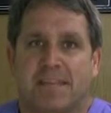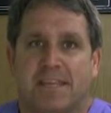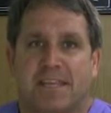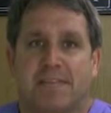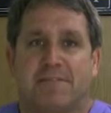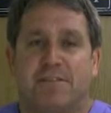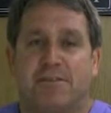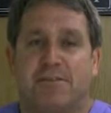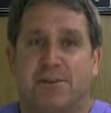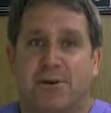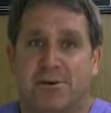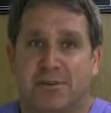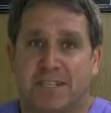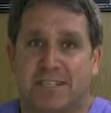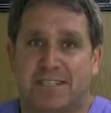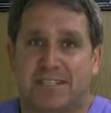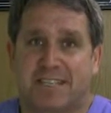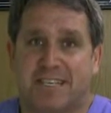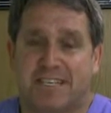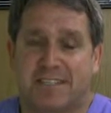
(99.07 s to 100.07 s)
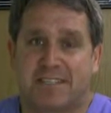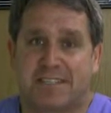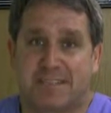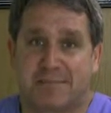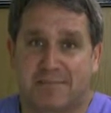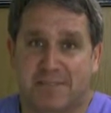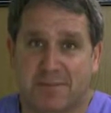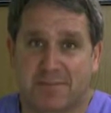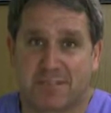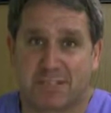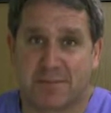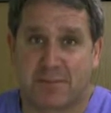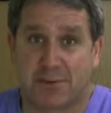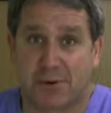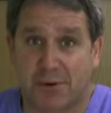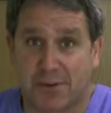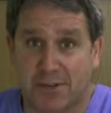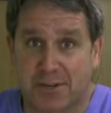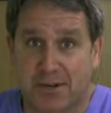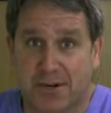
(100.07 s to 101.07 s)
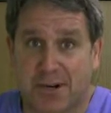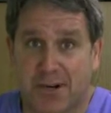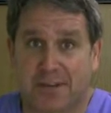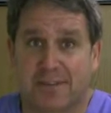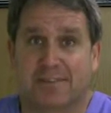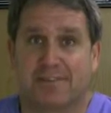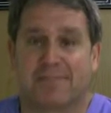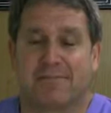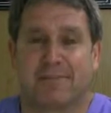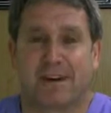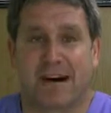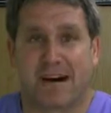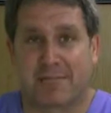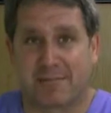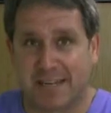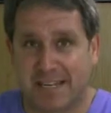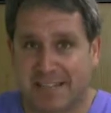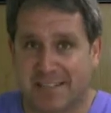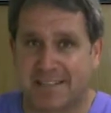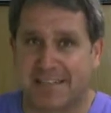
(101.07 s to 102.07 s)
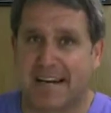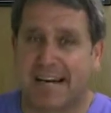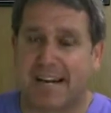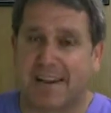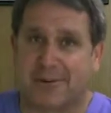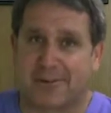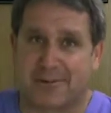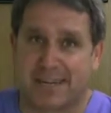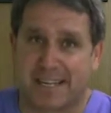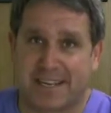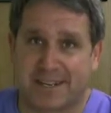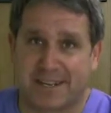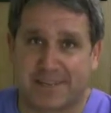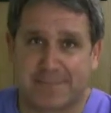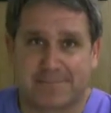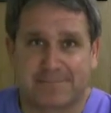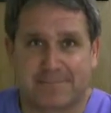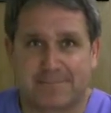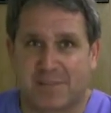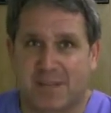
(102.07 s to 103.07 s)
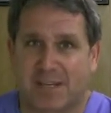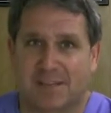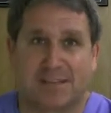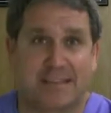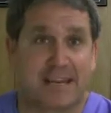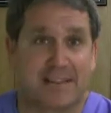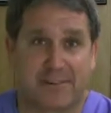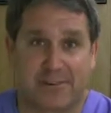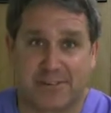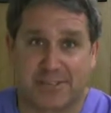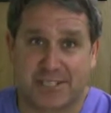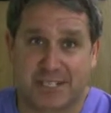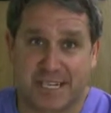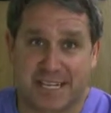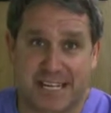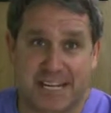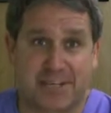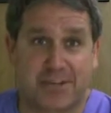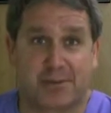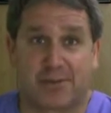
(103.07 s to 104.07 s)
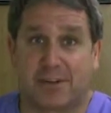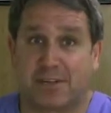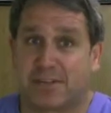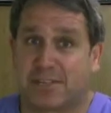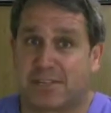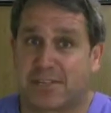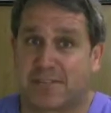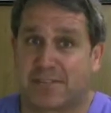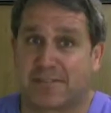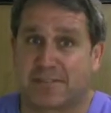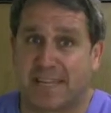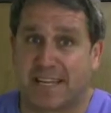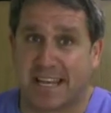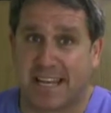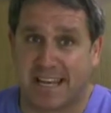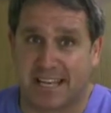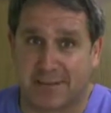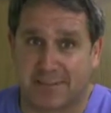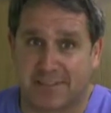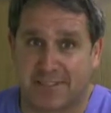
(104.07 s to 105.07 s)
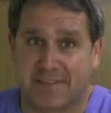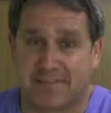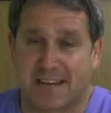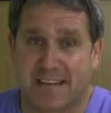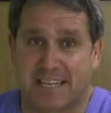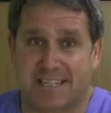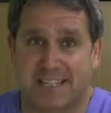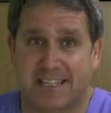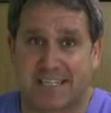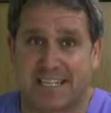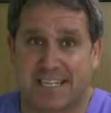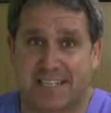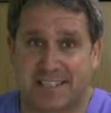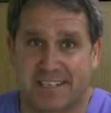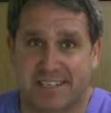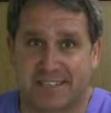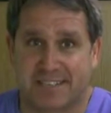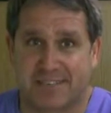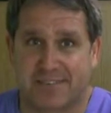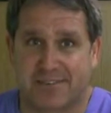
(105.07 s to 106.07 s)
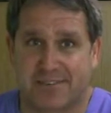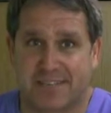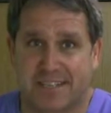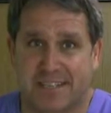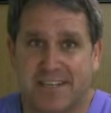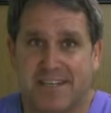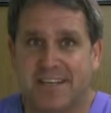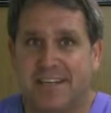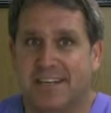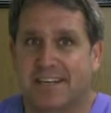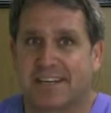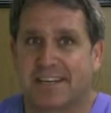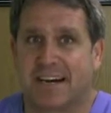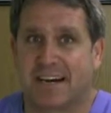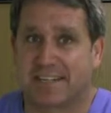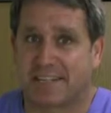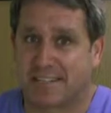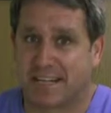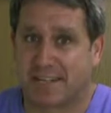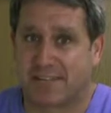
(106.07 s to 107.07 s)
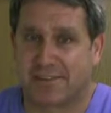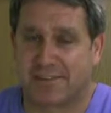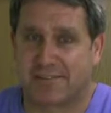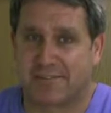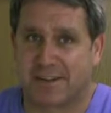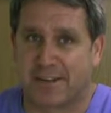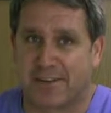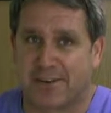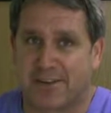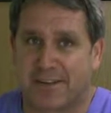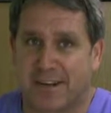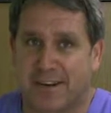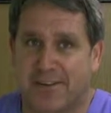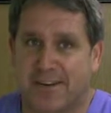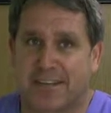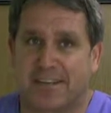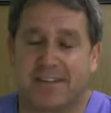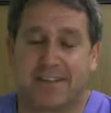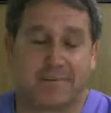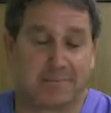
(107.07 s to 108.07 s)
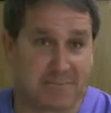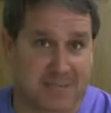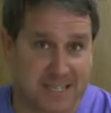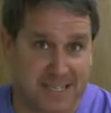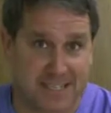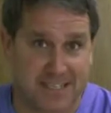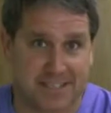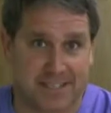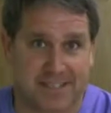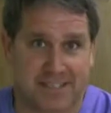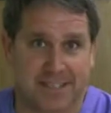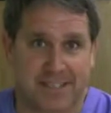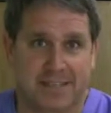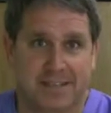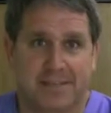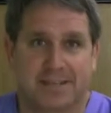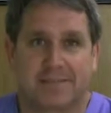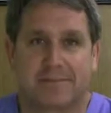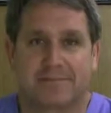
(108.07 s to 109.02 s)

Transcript: If you notice these symptoms in your dog, vomiting, diarrhea, lethargy, and you're unsure of the animal's vaccine history, contact your veterinarian immediately.